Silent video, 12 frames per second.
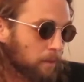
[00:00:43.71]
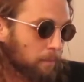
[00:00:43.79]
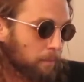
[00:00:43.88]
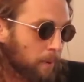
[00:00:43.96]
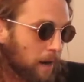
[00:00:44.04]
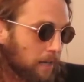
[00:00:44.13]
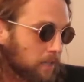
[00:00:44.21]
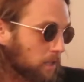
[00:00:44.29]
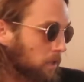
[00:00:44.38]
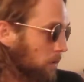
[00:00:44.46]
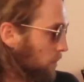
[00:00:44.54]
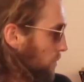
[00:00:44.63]

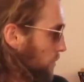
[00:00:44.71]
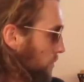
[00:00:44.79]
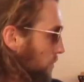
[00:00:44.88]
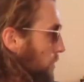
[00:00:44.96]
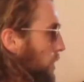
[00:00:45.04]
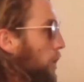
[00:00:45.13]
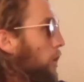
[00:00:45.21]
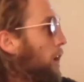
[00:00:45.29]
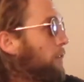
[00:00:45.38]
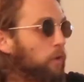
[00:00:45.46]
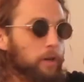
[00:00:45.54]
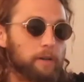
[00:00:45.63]
But you know,
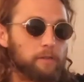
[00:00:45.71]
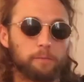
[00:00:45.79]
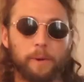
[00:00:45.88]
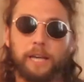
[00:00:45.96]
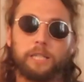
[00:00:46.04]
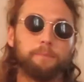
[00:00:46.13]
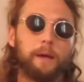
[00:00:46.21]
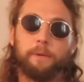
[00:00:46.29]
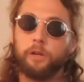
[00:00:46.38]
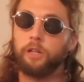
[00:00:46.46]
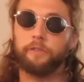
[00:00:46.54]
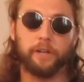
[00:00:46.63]
I've got enough space. Maybe
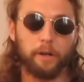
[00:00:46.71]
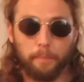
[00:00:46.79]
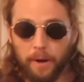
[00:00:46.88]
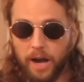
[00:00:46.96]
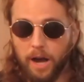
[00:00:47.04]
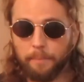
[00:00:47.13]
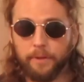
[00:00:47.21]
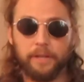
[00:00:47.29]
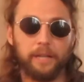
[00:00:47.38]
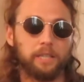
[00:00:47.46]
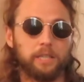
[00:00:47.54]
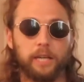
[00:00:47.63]
you live in an apartment,
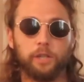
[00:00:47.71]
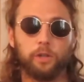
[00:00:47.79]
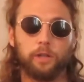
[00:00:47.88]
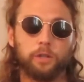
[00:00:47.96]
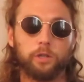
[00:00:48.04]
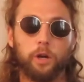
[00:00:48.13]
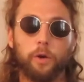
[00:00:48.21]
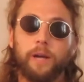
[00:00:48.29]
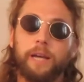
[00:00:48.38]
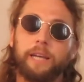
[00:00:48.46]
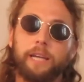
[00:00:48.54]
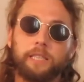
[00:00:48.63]
etc. So
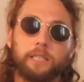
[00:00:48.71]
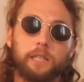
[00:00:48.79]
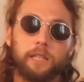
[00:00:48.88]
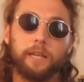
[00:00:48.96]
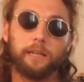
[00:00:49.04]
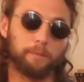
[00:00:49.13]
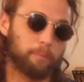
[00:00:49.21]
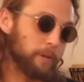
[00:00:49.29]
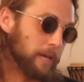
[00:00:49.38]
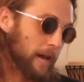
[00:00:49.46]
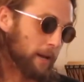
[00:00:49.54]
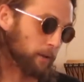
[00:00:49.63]
here's the thing,
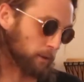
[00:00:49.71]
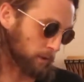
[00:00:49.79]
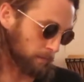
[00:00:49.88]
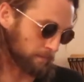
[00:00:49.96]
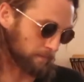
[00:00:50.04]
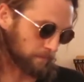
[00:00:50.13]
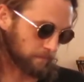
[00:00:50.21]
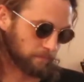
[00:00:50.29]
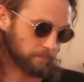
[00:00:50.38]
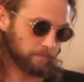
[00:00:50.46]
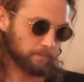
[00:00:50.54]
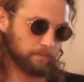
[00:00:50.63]
pianos.
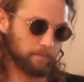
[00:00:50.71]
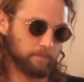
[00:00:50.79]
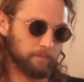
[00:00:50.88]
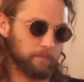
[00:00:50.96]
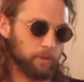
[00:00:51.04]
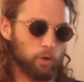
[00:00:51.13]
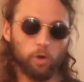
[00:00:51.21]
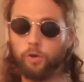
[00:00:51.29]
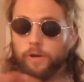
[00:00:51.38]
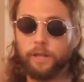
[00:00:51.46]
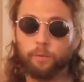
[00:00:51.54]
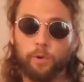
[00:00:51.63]
All
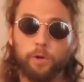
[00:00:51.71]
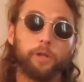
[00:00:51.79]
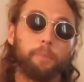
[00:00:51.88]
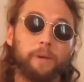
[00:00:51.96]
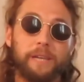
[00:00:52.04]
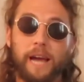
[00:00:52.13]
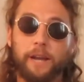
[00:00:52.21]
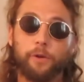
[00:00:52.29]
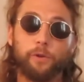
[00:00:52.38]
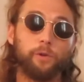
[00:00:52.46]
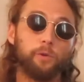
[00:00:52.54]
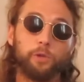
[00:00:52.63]
around the world, the piano
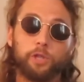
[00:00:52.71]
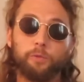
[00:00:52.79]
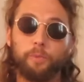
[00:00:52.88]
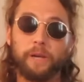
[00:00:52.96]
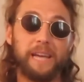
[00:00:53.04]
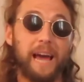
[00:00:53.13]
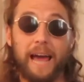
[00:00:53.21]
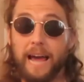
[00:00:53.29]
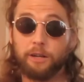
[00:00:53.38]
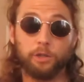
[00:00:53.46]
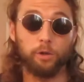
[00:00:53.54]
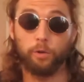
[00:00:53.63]
used to be a
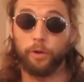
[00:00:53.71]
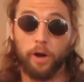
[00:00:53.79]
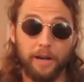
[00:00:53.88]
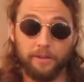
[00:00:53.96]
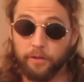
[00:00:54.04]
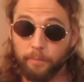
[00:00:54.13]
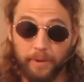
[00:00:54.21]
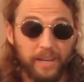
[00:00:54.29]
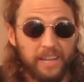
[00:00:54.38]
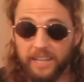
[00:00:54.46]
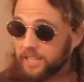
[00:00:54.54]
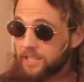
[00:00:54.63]
household item.
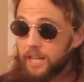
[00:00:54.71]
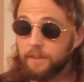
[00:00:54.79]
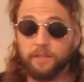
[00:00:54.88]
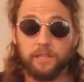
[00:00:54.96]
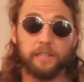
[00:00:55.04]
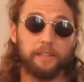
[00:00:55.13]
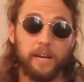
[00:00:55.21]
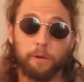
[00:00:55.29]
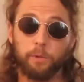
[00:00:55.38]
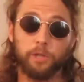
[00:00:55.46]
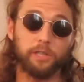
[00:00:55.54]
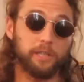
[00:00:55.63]
Instead of sitting down and
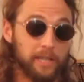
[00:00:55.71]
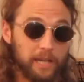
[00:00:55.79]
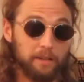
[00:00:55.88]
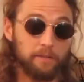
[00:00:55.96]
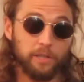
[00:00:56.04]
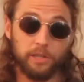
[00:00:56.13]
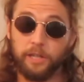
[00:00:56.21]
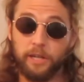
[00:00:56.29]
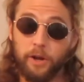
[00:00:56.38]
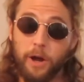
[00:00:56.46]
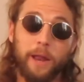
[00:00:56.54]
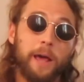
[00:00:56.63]
watching the television at
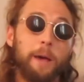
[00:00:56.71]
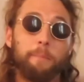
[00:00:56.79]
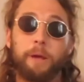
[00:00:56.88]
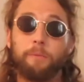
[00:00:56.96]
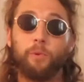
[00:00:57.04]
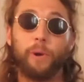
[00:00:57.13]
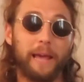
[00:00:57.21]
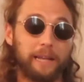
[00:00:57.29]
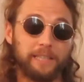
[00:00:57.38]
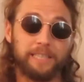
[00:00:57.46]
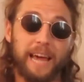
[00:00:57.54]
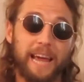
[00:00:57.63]
night, people would
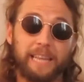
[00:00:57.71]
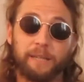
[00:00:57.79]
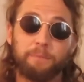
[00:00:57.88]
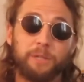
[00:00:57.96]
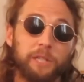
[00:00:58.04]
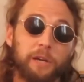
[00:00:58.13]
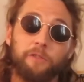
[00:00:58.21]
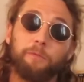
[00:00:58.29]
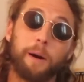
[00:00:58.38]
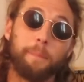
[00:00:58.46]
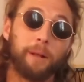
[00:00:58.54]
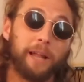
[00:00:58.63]
entertain themselves
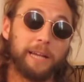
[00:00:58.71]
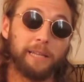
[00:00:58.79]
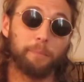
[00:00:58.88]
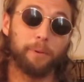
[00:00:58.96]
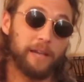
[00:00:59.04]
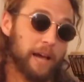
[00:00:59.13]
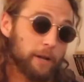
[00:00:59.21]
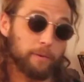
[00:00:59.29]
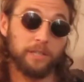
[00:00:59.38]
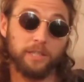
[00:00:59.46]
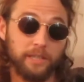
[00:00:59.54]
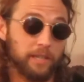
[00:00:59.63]
by playing the piano
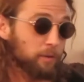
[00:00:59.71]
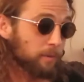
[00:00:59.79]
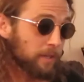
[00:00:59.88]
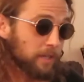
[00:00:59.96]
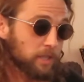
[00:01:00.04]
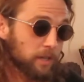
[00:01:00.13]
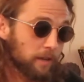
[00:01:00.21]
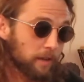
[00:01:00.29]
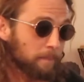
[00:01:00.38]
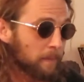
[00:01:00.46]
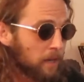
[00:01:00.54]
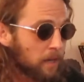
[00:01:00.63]
and singing with each other.
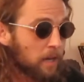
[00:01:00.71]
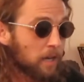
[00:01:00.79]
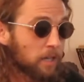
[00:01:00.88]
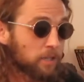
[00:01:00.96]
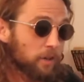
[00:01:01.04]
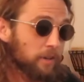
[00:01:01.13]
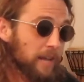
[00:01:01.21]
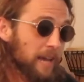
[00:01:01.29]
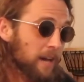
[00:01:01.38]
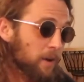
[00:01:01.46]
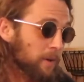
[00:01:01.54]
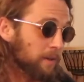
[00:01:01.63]
So
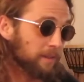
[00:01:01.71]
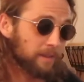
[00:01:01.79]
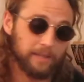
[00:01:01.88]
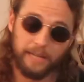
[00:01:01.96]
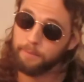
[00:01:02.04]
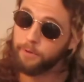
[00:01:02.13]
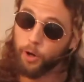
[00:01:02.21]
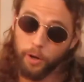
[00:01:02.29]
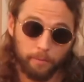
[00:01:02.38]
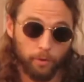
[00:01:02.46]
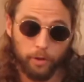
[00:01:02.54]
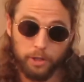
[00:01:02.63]
now that
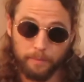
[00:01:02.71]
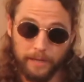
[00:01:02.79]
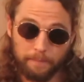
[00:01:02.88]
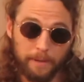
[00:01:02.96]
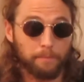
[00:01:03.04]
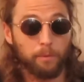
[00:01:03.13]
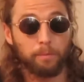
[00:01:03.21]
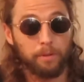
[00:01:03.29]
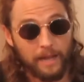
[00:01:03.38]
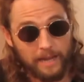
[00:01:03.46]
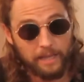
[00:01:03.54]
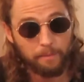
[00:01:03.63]
not as many people play the